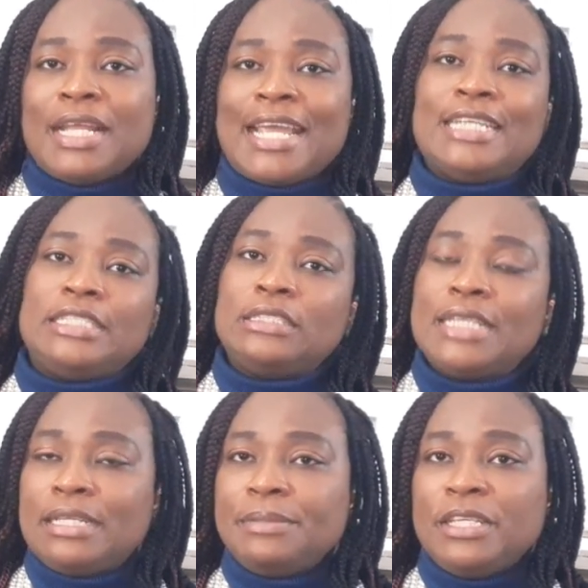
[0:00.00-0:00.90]
like I did
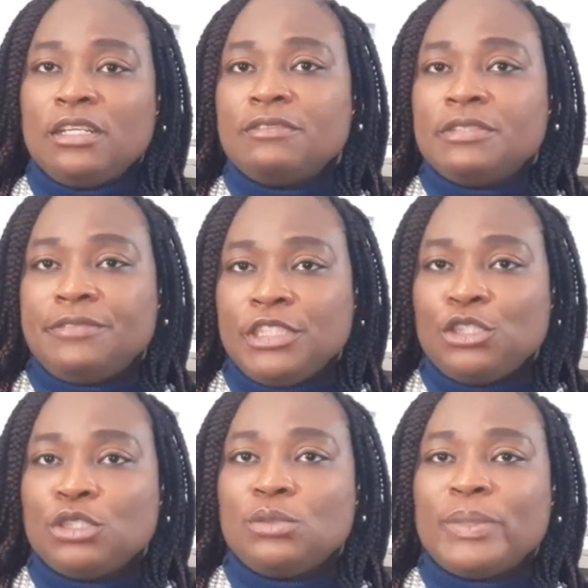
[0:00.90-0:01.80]
say at the beginning of the
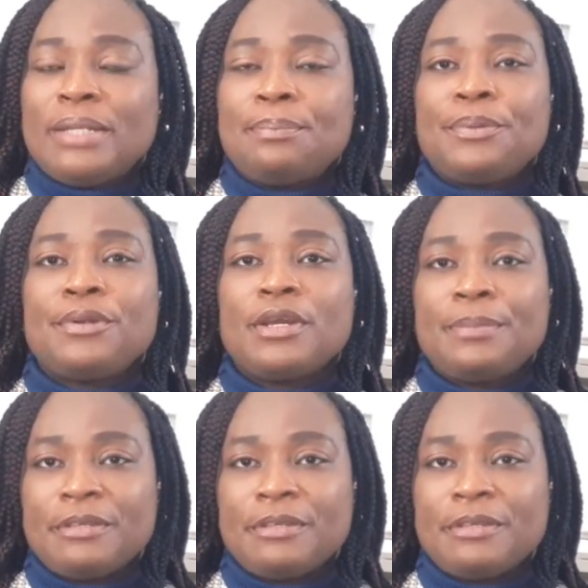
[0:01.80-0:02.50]
video, with a proper